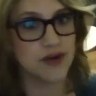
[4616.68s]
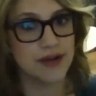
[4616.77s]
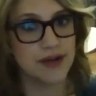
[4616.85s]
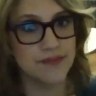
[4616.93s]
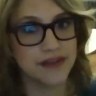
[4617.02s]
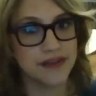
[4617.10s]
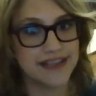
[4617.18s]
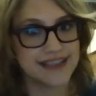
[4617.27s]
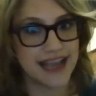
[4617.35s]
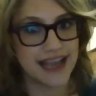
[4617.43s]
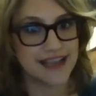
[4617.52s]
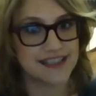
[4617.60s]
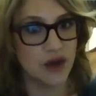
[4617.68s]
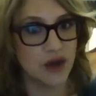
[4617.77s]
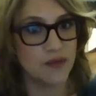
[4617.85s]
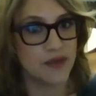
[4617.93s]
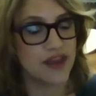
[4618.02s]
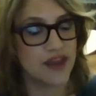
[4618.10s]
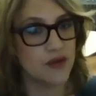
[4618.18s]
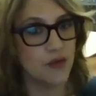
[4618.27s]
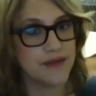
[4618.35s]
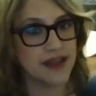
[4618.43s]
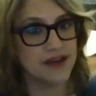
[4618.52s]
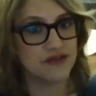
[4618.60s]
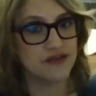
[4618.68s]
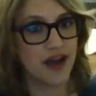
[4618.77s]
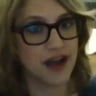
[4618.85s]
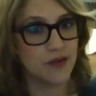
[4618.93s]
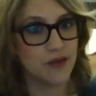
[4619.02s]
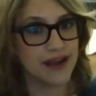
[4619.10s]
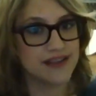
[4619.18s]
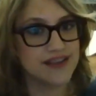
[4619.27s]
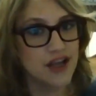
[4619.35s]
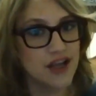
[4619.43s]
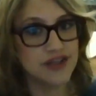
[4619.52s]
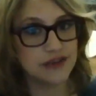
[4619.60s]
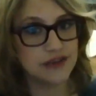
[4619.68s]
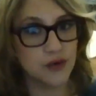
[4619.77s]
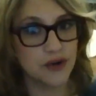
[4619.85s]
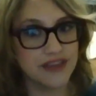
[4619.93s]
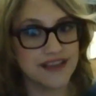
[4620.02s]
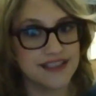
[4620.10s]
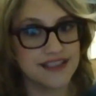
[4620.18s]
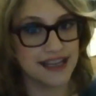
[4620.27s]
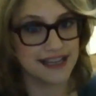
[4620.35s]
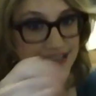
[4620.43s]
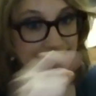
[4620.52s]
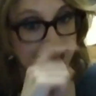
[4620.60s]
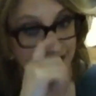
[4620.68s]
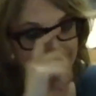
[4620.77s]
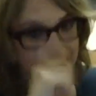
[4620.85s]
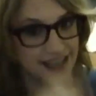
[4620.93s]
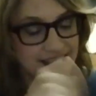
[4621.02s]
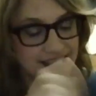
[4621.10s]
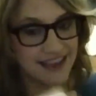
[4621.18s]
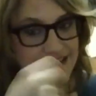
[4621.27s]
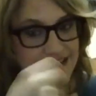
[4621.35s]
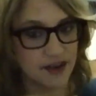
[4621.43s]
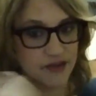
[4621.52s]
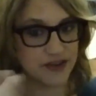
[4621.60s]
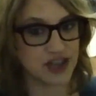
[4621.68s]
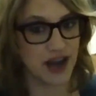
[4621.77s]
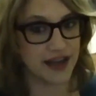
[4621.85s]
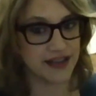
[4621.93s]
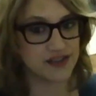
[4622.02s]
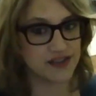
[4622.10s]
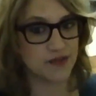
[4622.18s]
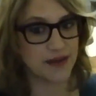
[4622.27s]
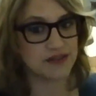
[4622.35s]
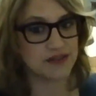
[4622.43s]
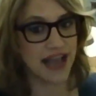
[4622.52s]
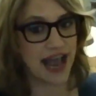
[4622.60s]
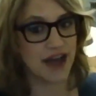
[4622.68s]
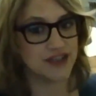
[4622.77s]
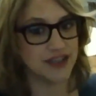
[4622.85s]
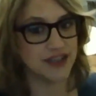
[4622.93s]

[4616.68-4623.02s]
a complete standstill, but then women find ways to lure the dicks in, like to their vaginas. So you basically have to